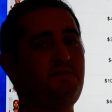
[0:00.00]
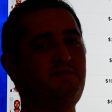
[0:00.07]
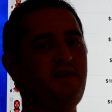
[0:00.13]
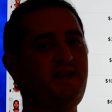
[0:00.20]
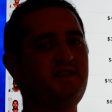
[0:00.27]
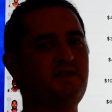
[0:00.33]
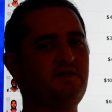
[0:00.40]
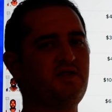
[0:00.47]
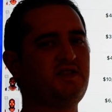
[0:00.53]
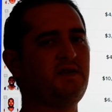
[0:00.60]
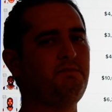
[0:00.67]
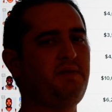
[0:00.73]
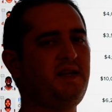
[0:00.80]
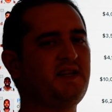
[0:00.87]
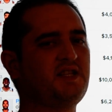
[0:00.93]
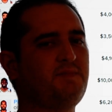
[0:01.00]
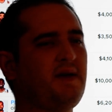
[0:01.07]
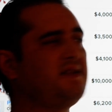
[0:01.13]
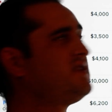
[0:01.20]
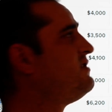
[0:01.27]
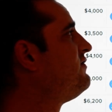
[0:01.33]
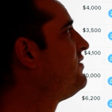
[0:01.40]
plays, they're just a bit
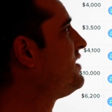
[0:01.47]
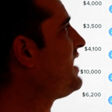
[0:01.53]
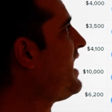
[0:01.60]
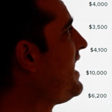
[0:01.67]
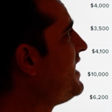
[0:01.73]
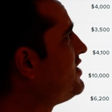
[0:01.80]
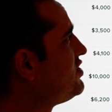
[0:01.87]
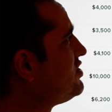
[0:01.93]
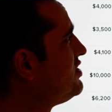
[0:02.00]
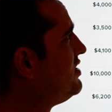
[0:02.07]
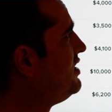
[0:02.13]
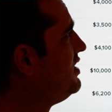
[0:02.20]
expensive for cash.